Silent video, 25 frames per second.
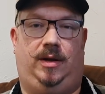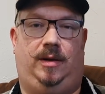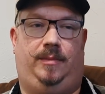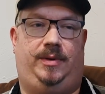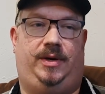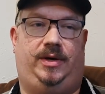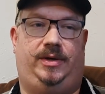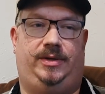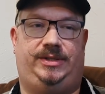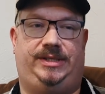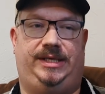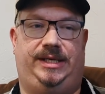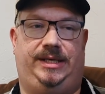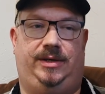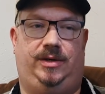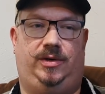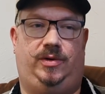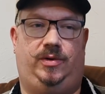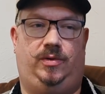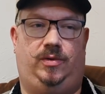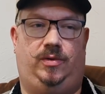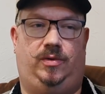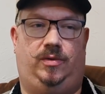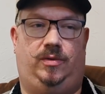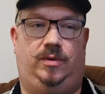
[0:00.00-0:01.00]
a person
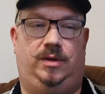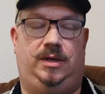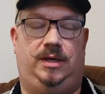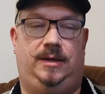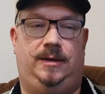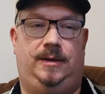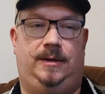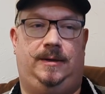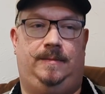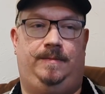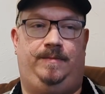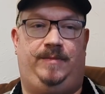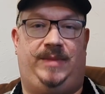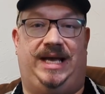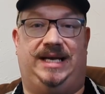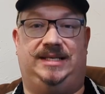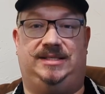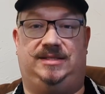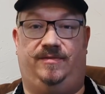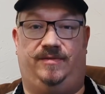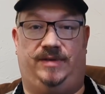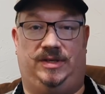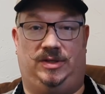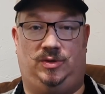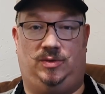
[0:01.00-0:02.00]
who has
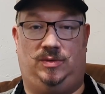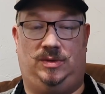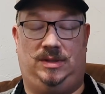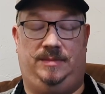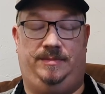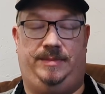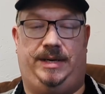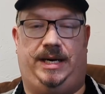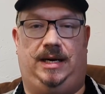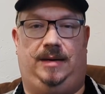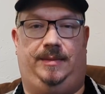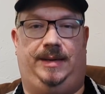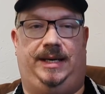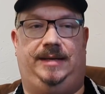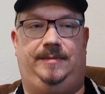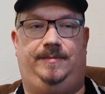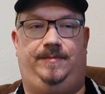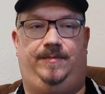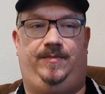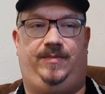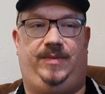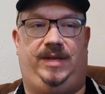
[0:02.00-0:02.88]
a visual impairment,